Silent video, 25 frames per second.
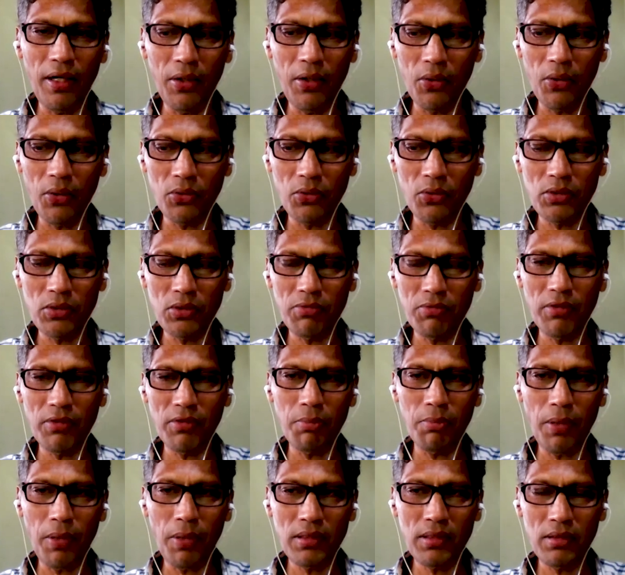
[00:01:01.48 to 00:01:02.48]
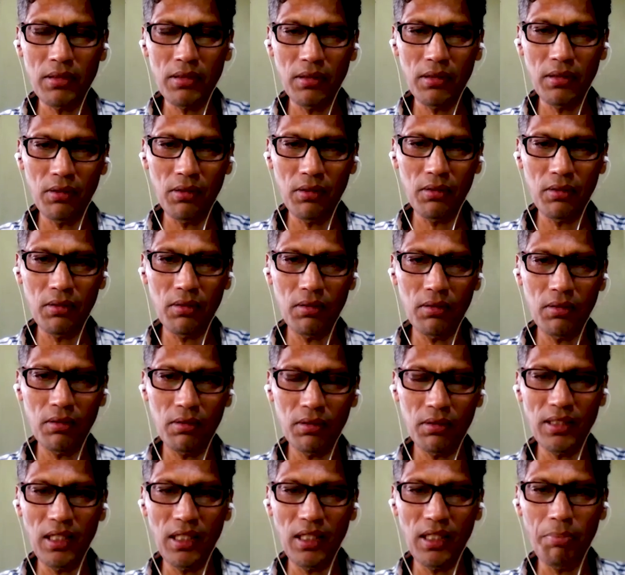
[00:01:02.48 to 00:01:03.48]
for the past, since
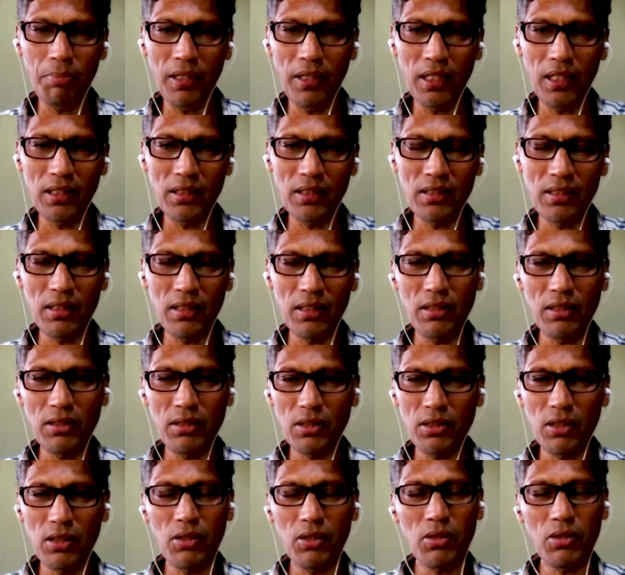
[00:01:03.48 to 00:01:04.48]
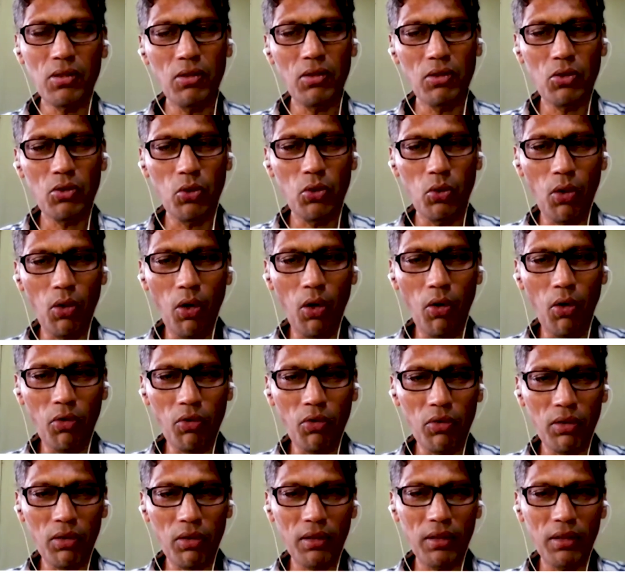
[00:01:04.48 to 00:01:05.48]
independence.
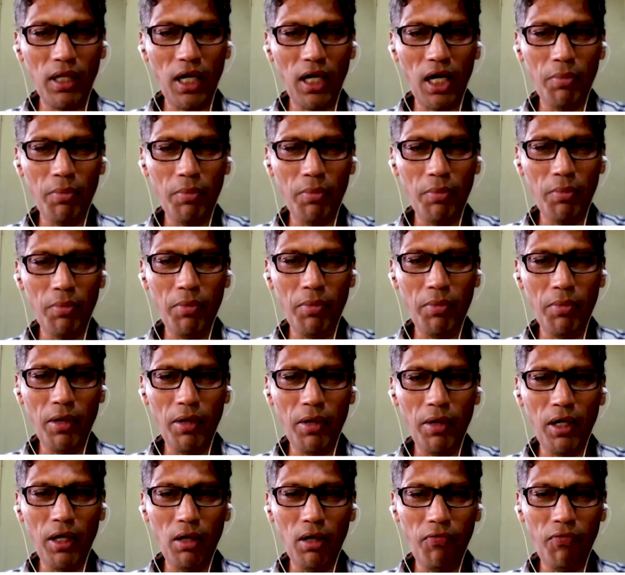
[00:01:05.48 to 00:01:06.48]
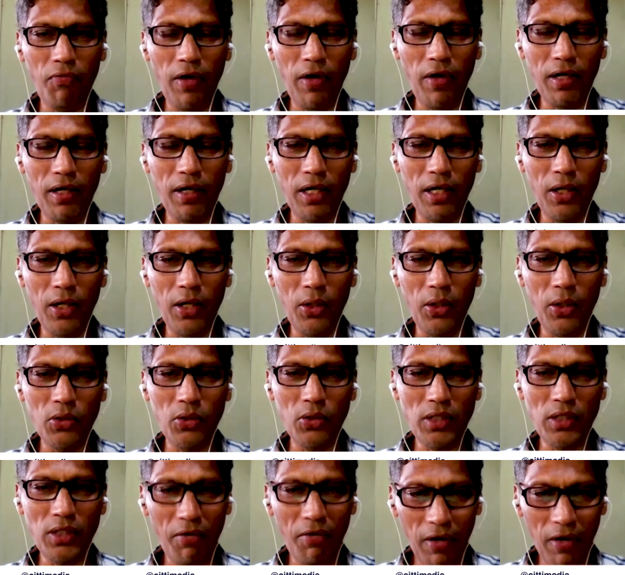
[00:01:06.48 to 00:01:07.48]
Throughout, there have been fake narratives and fake
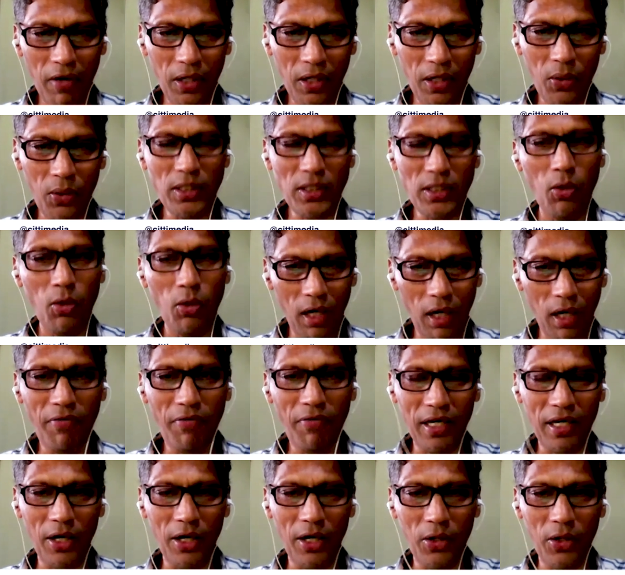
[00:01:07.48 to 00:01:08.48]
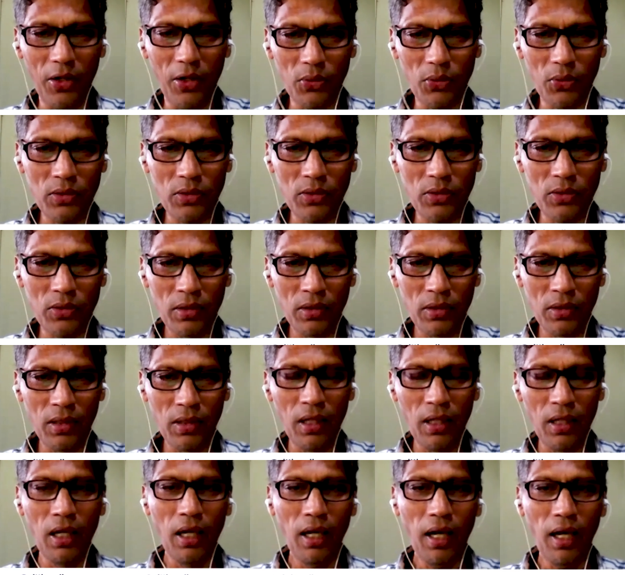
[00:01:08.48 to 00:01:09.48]
narratives and only fake narratives.
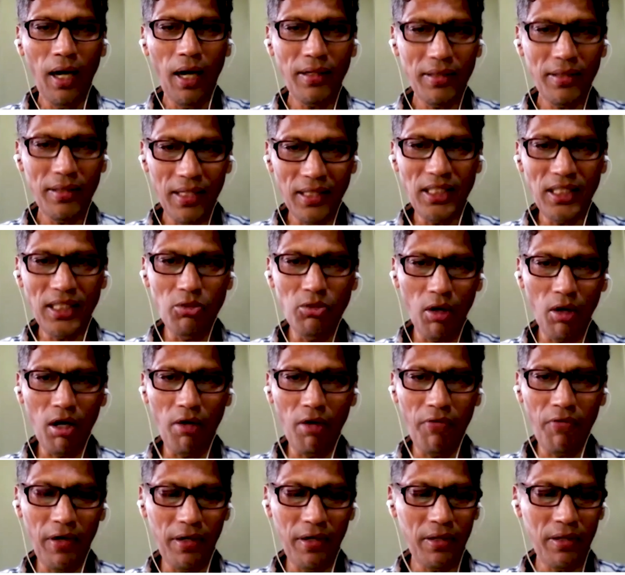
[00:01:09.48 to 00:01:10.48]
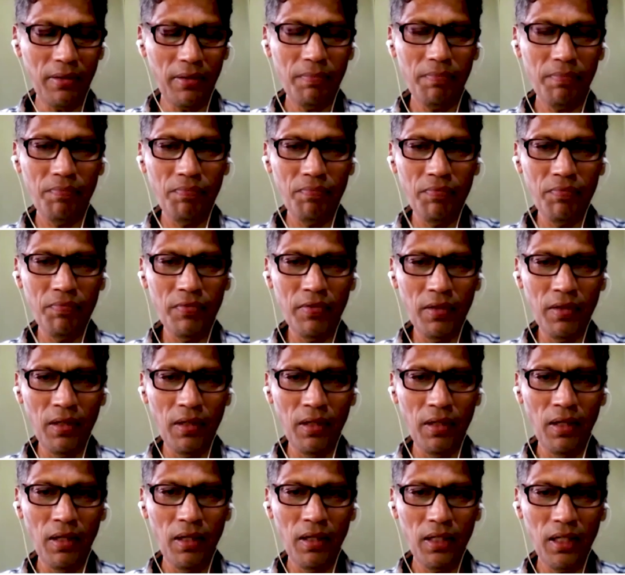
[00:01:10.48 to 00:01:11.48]
And this is one of it.
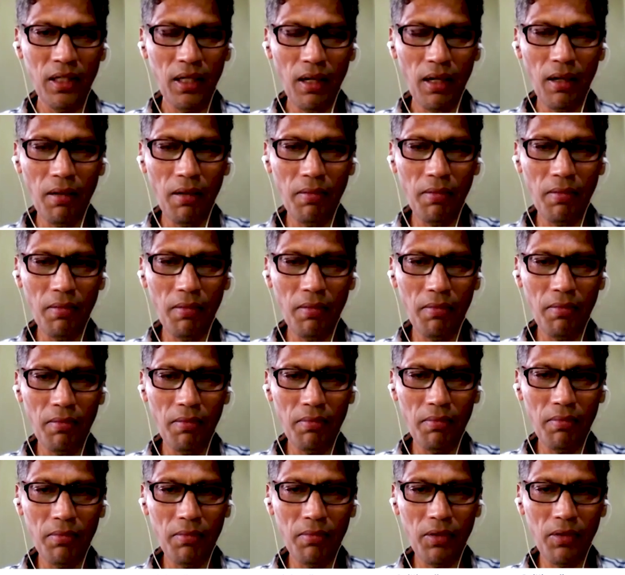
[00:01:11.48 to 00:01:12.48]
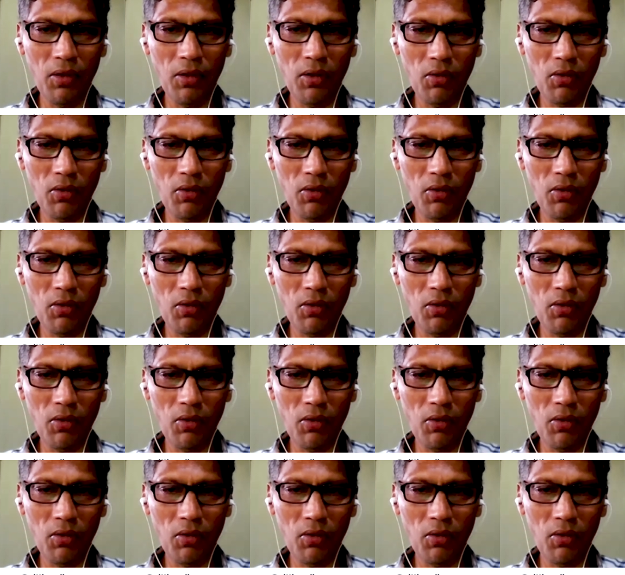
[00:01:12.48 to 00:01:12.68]
Highlighting